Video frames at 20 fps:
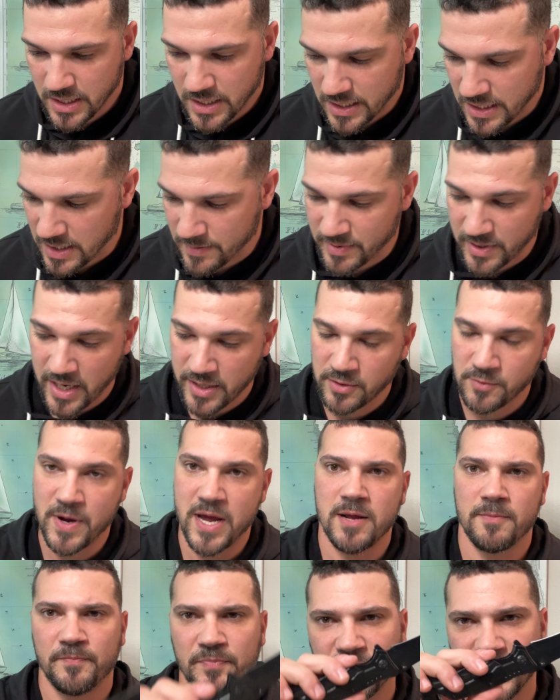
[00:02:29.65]
Uh, but either
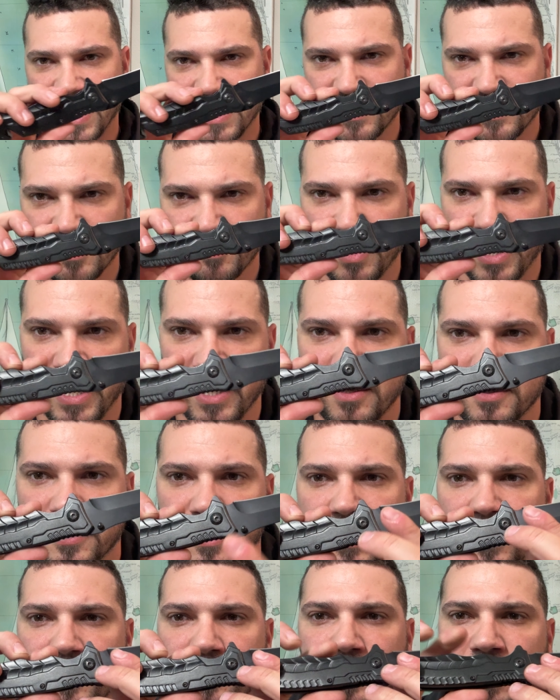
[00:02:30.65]
way, that's the blade,
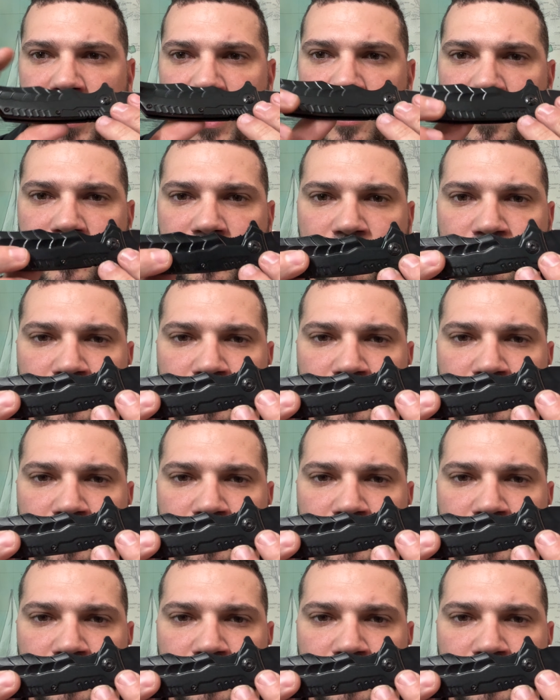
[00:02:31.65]
okay?